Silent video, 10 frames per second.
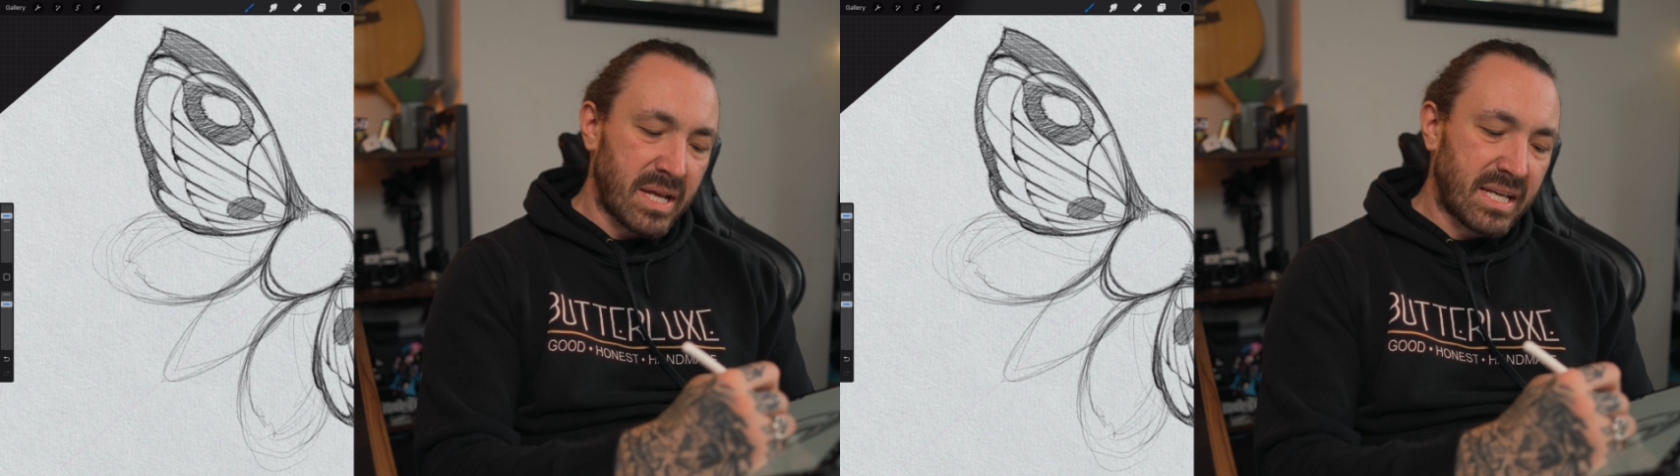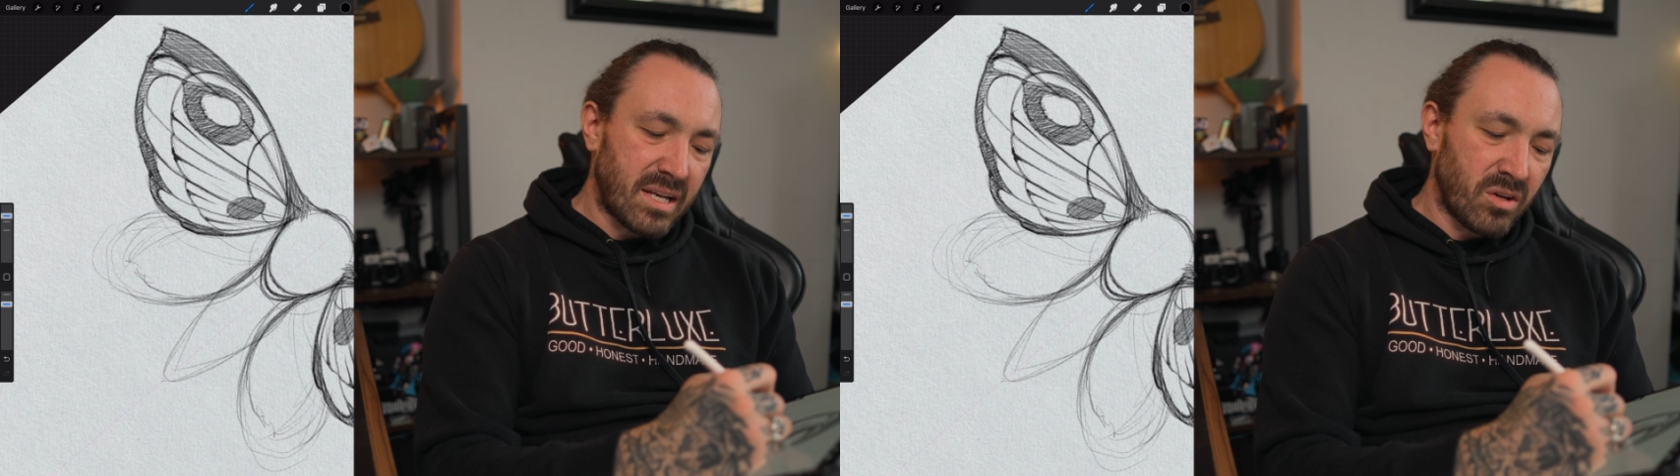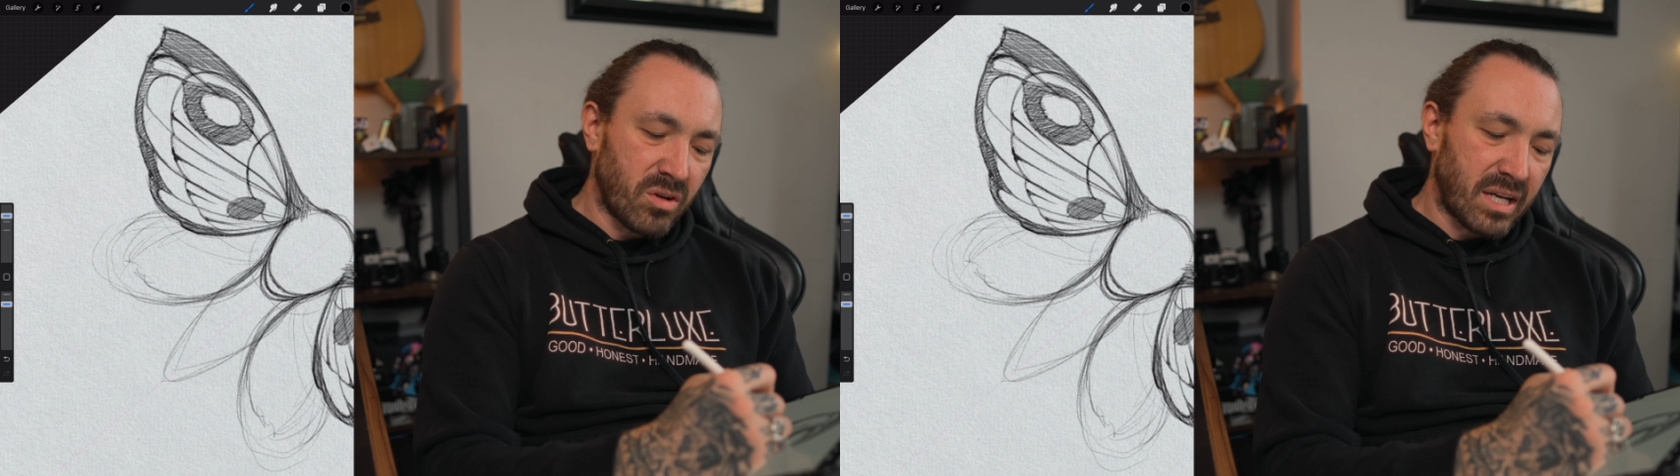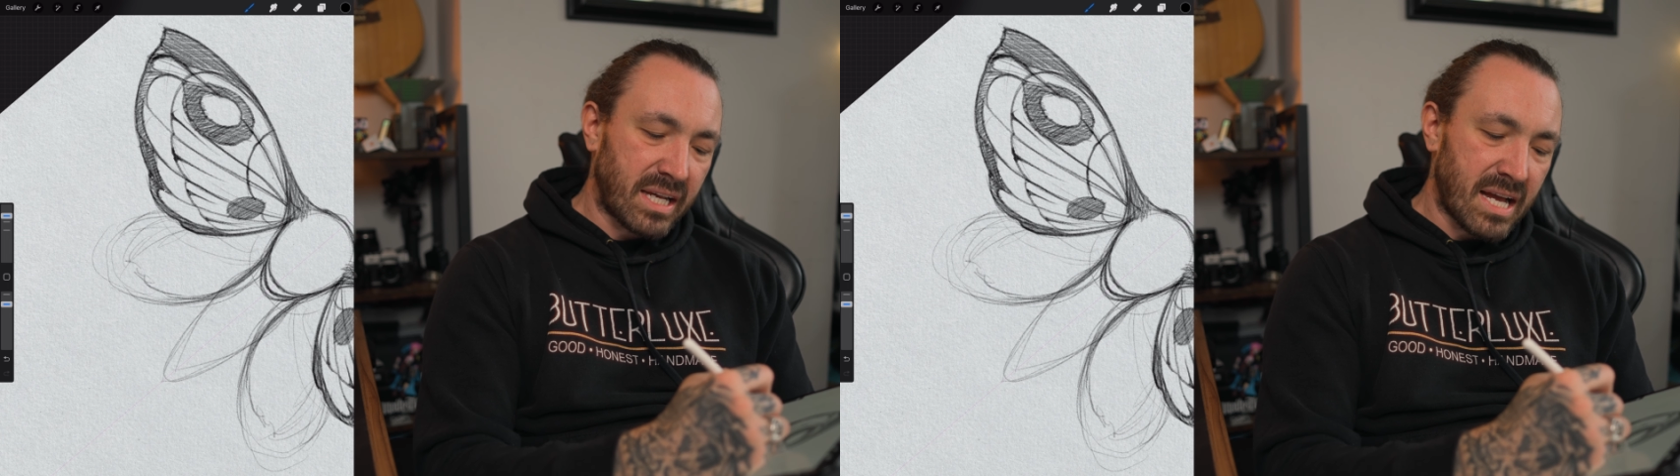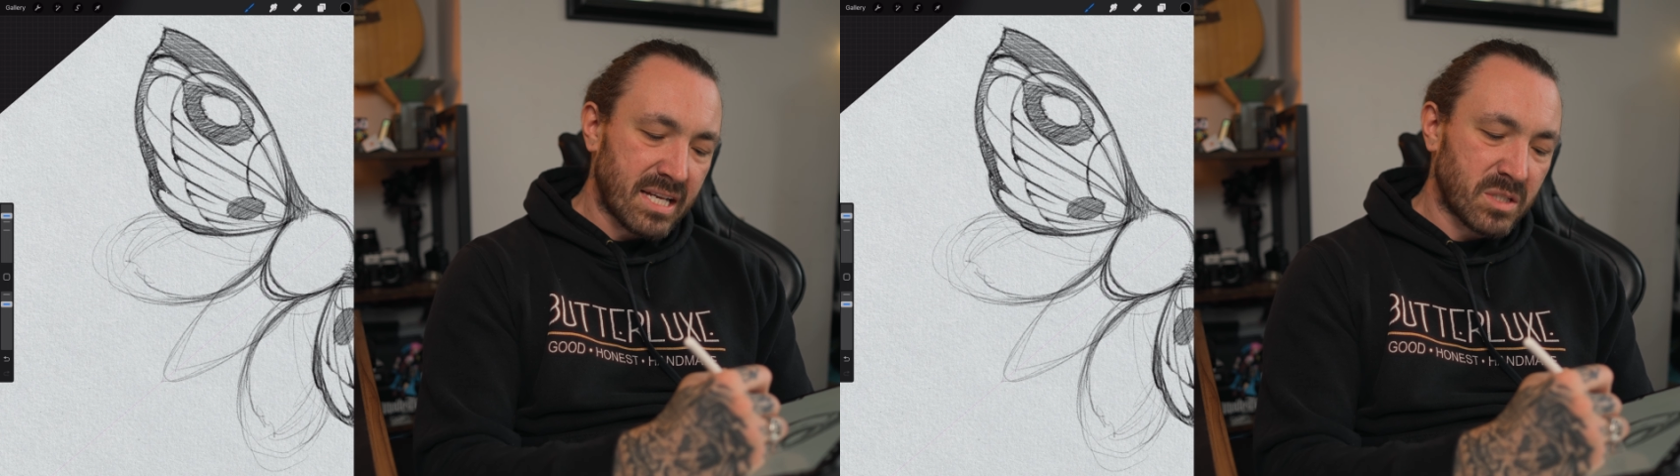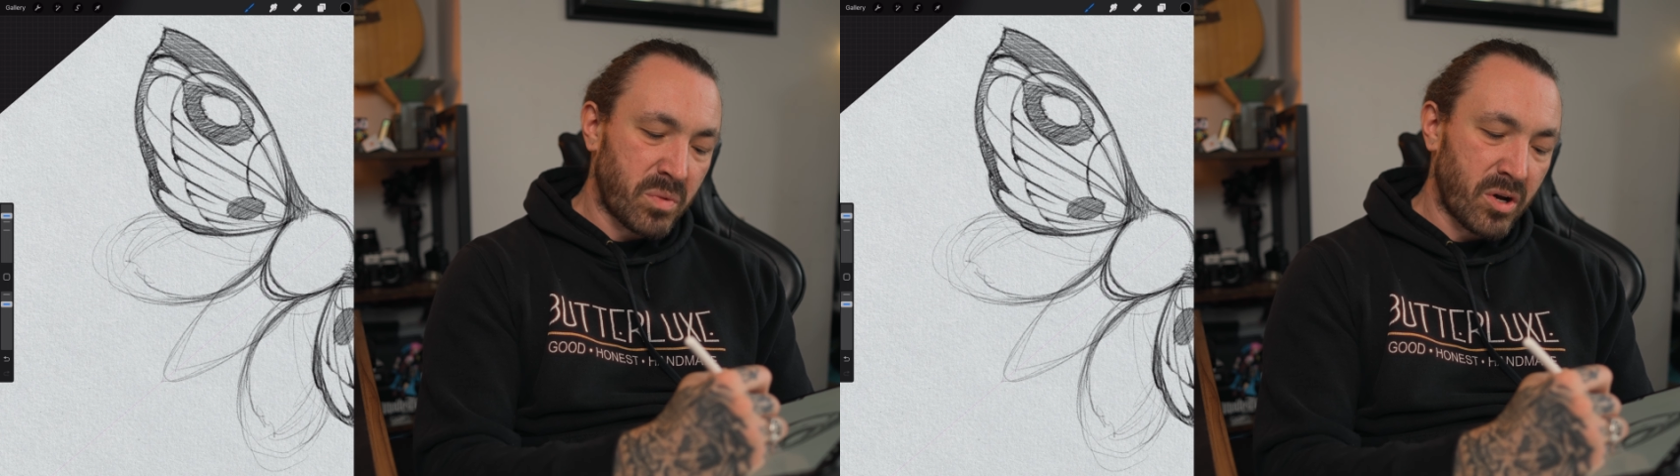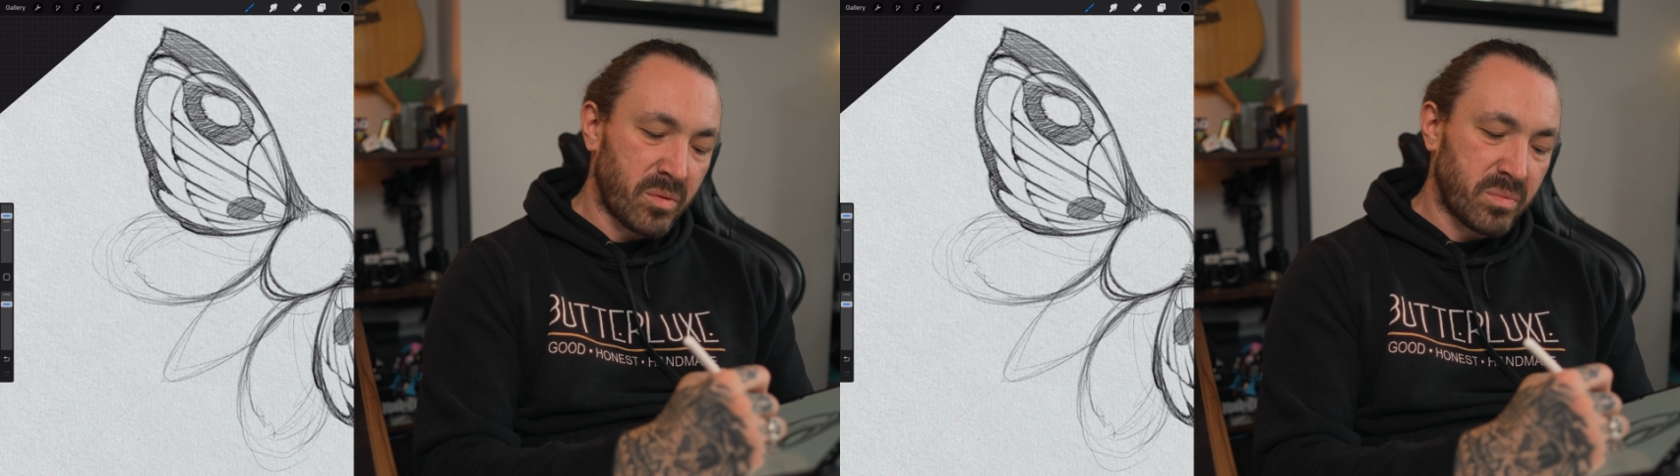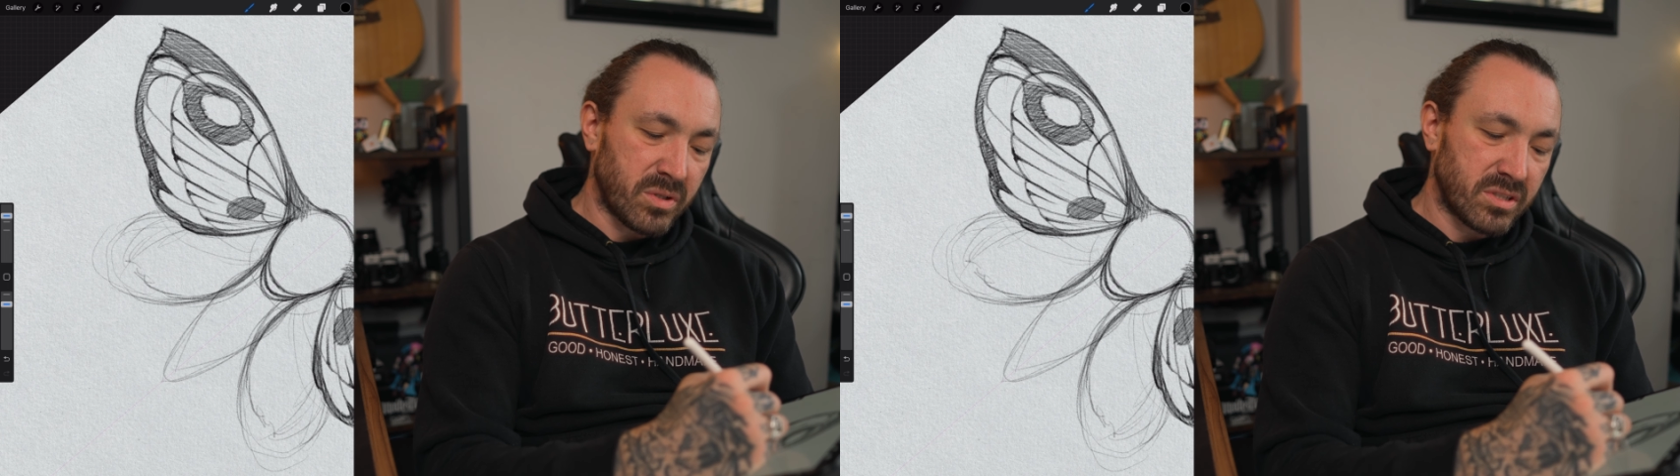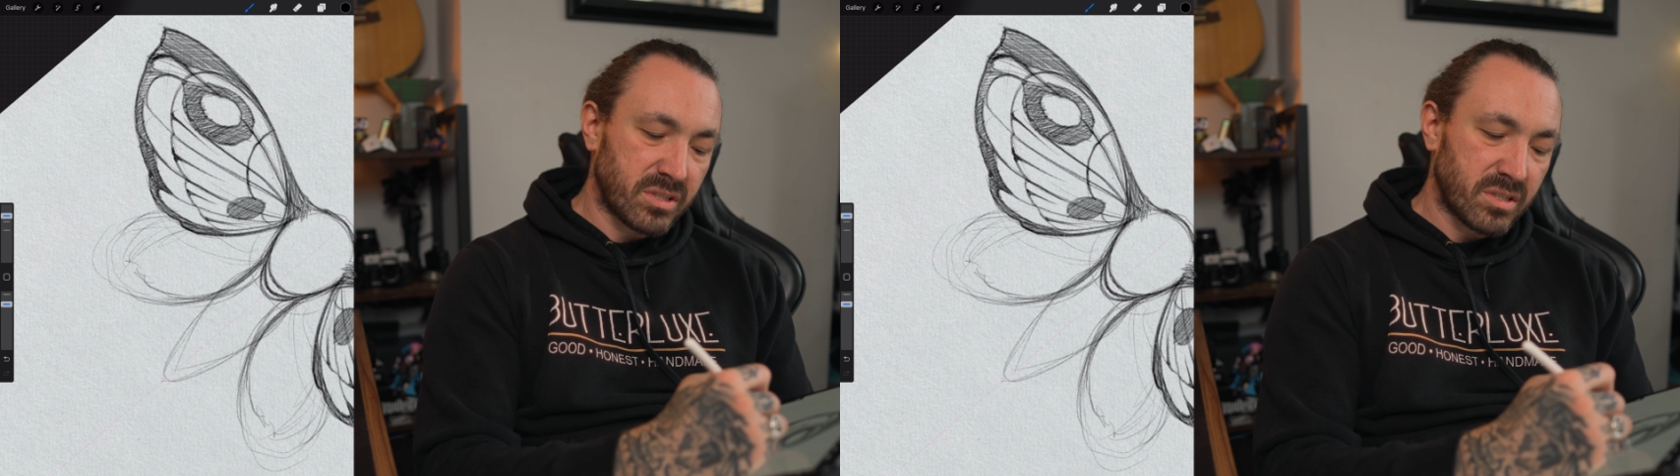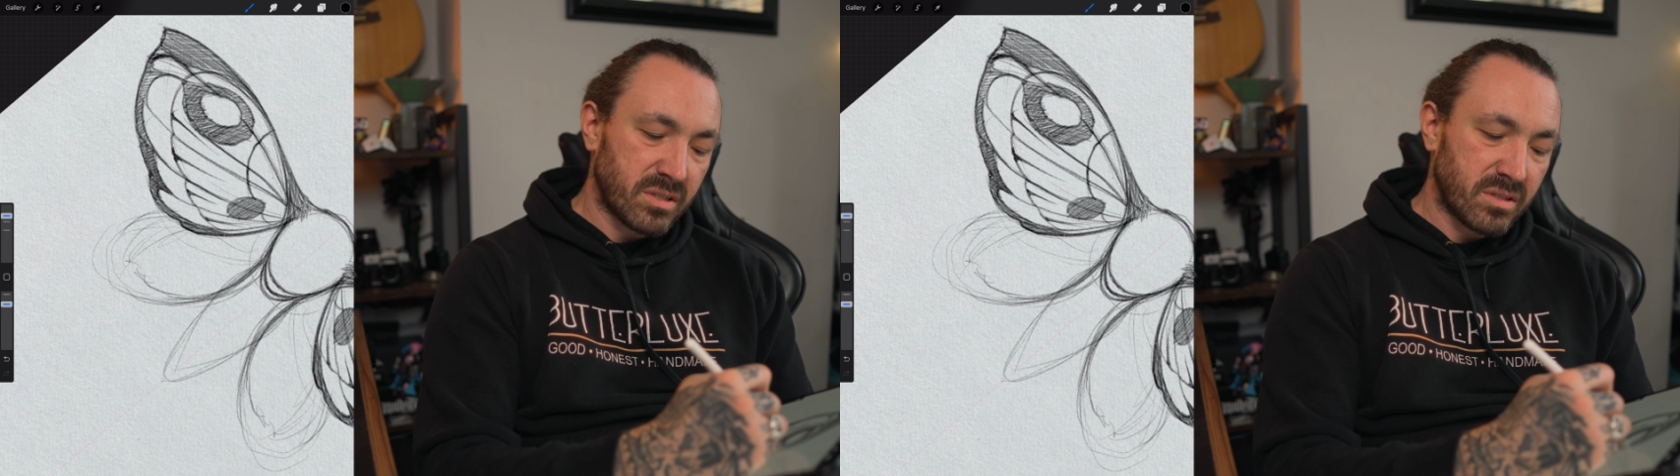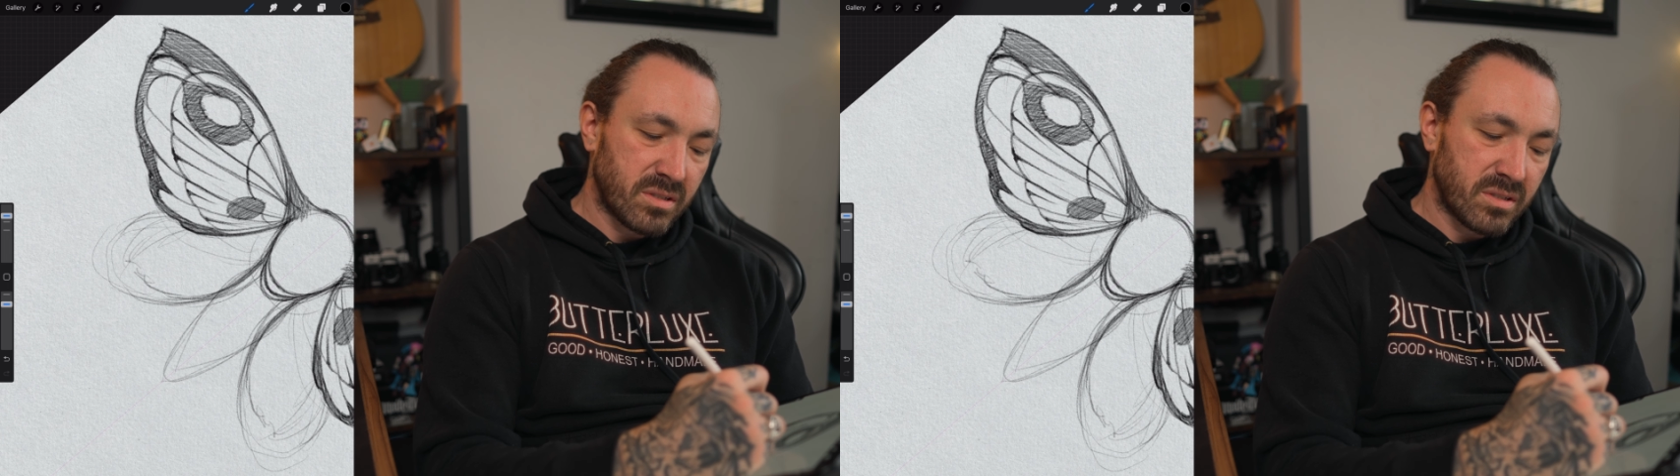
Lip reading: Make it look like it has purpose.